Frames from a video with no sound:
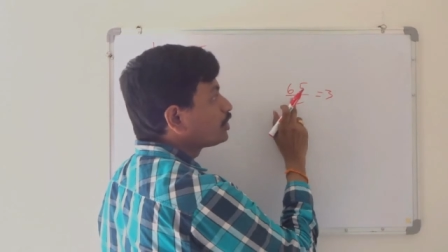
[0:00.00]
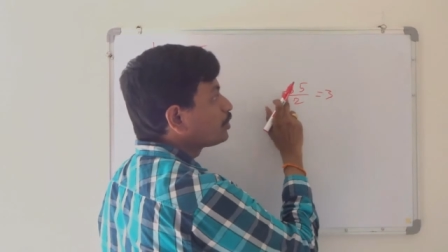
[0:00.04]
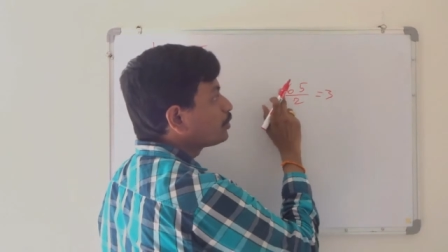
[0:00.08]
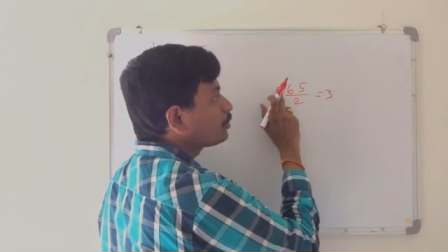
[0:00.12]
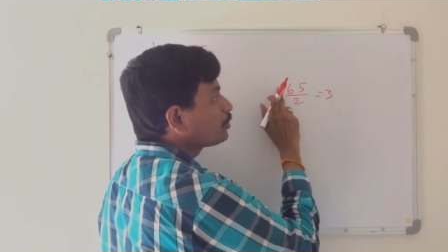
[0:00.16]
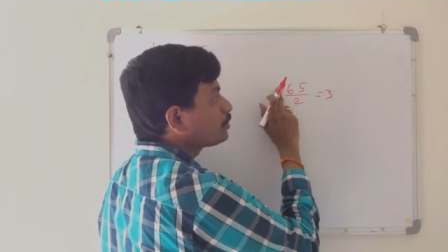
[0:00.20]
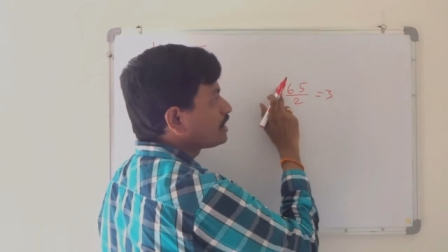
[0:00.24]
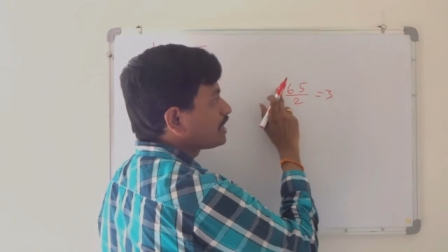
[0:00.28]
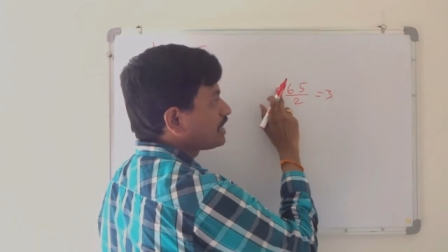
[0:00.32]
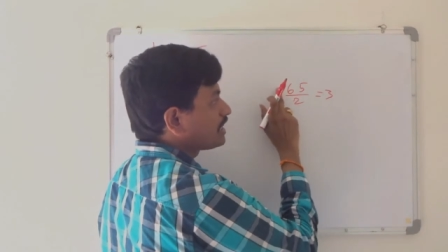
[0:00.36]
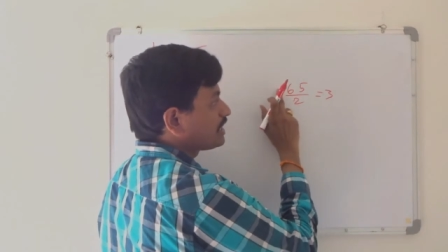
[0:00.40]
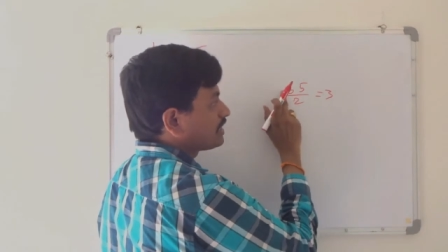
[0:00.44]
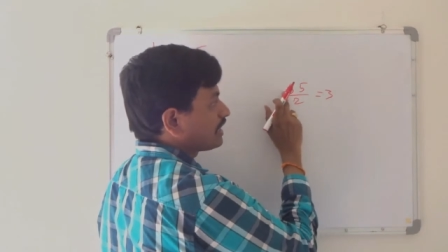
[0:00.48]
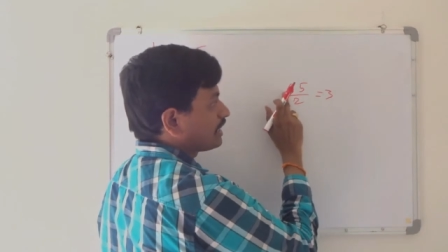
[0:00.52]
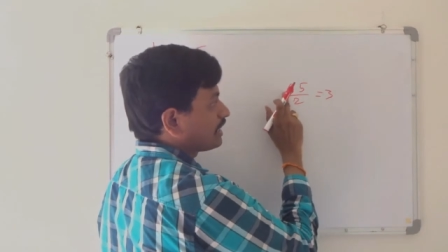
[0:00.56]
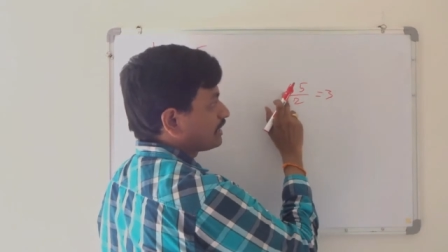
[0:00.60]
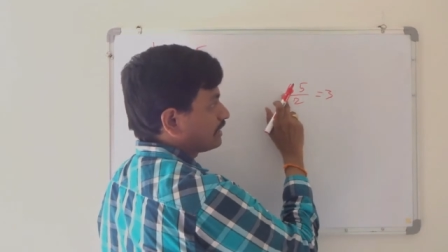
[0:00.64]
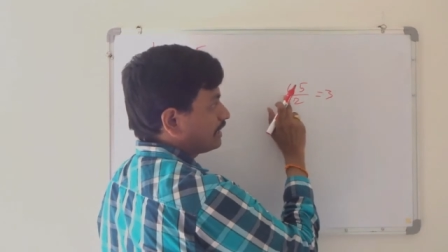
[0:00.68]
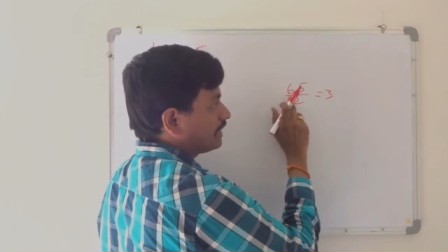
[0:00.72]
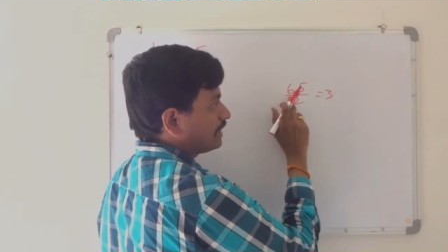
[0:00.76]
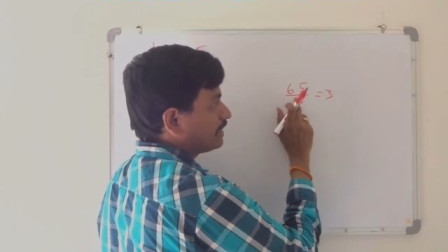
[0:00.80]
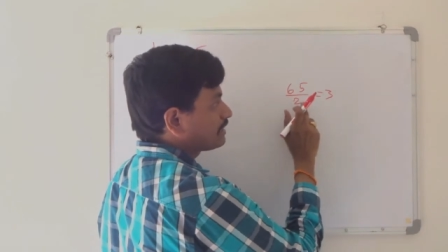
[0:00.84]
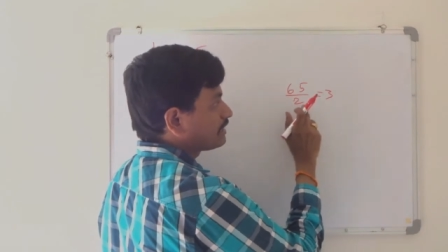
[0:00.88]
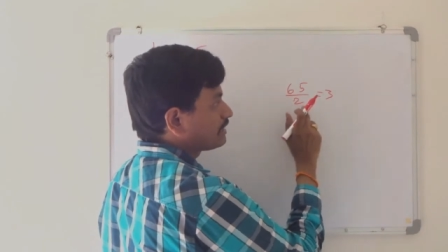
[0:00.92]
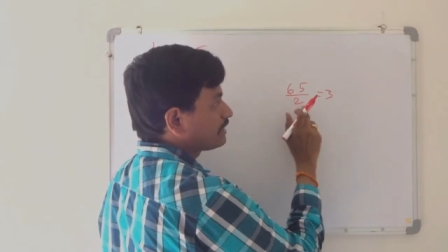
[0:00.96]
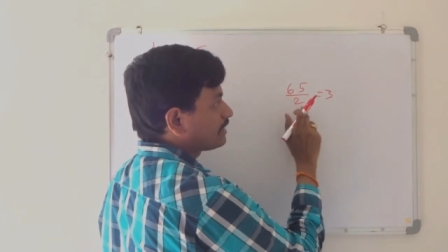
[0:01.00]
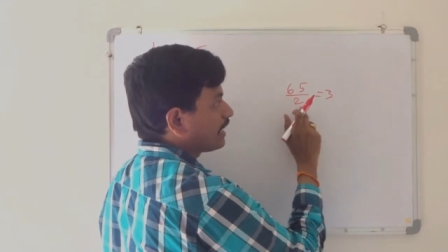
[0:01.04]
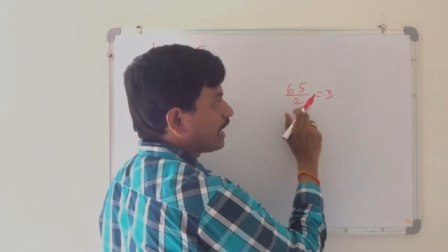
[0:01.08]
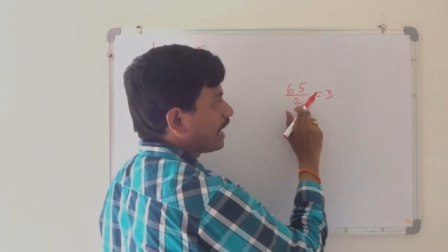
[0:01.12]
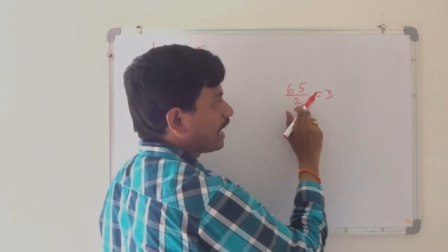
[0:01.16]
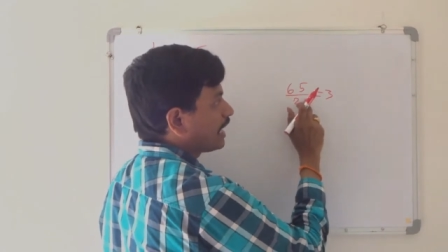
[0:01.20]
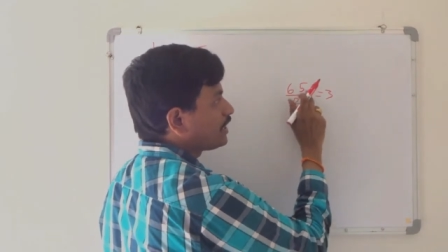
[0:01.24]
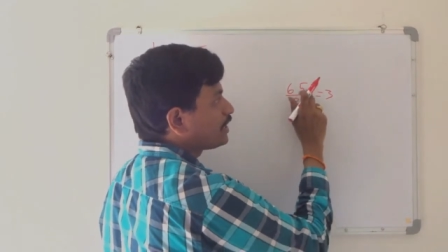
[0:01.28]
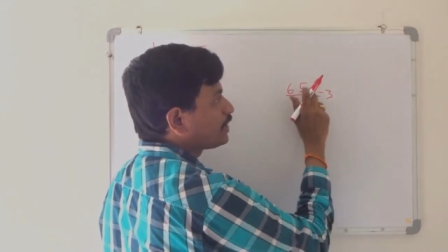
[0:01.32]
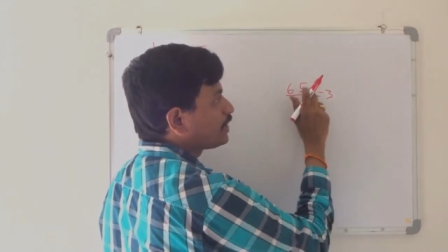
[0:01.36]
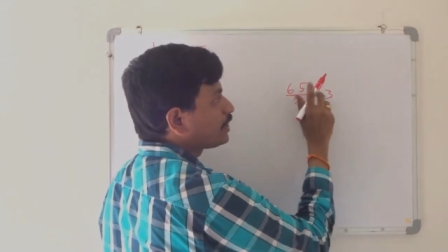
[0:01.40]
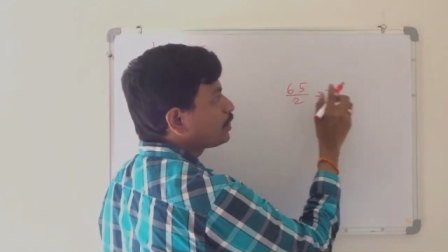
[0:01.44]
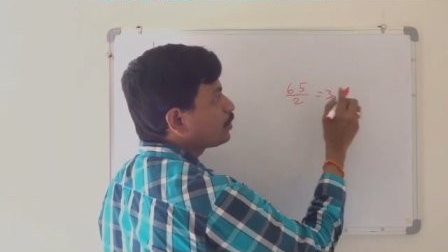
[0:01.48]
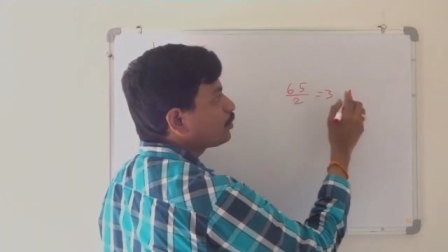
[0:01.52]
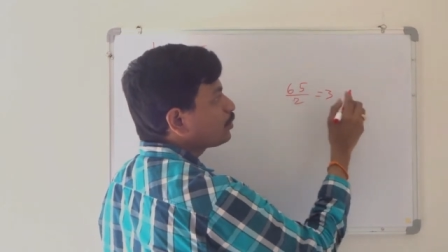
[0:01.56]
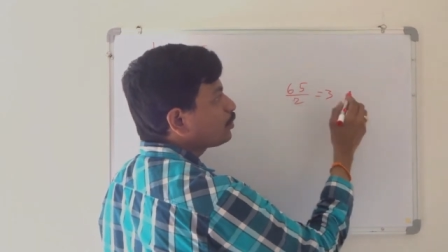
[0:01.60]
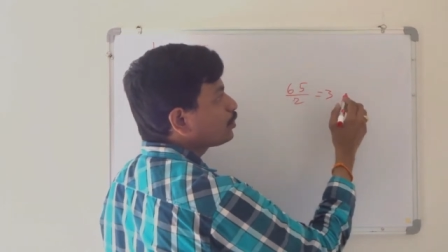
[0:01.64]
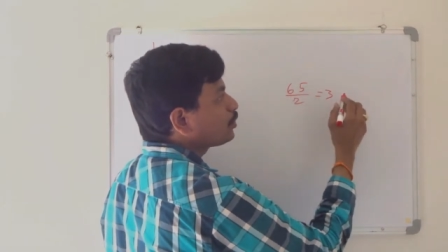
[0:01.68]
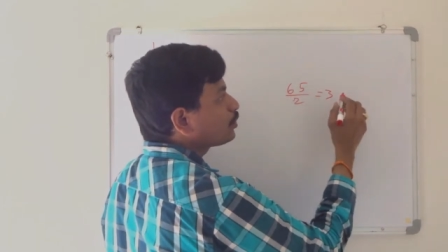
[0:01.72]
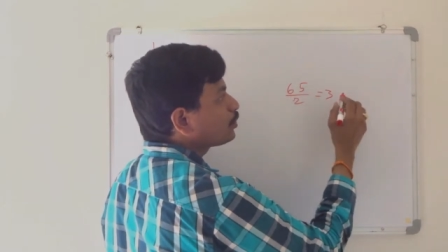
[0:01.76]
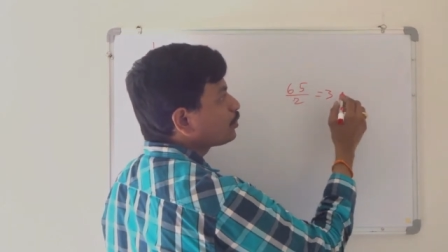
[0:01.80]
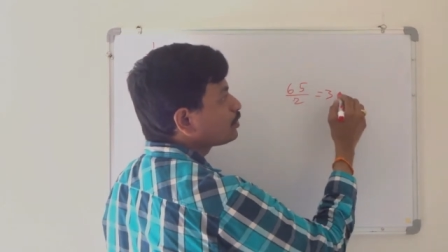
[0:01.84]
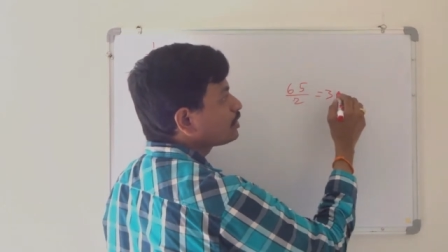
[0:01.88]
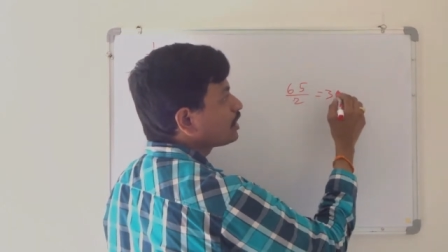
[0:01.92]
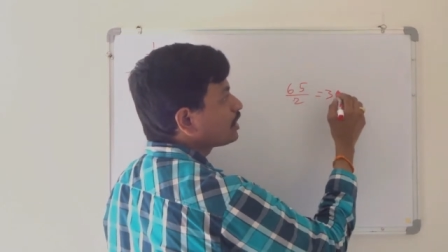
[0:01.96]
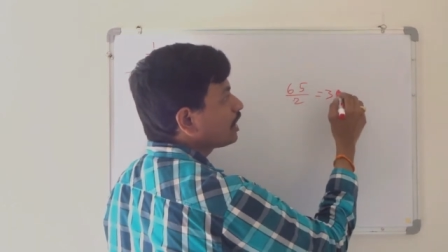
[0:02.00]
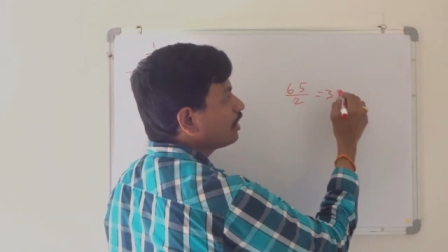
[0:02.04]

2 3s are 6 and 2 2s